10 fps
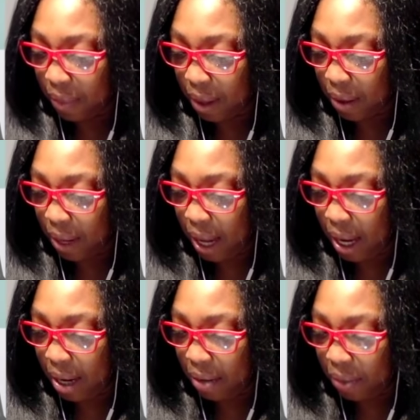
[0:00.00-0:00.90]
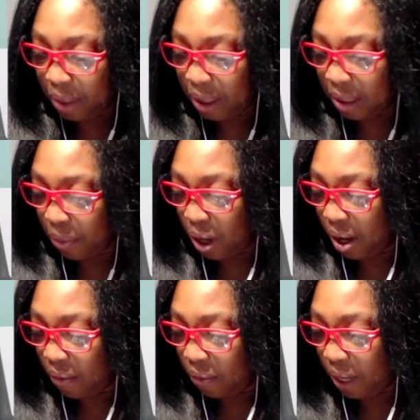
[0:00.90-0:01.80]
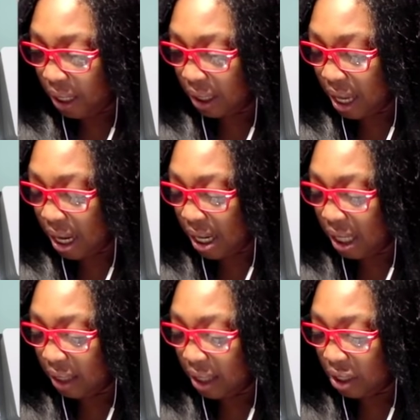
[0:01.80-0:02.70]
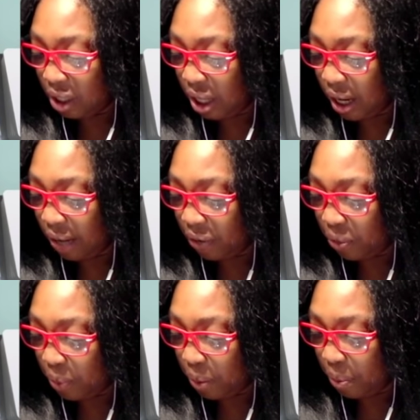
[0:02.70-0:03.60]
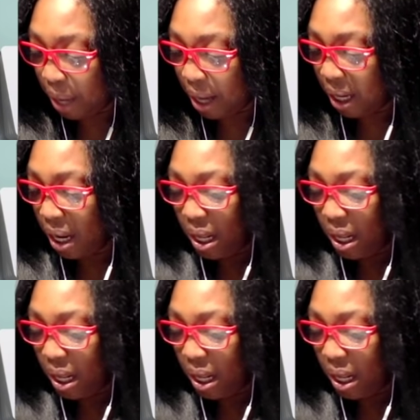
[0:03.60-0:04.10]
Okay, there was some conflicts and decision have to be made.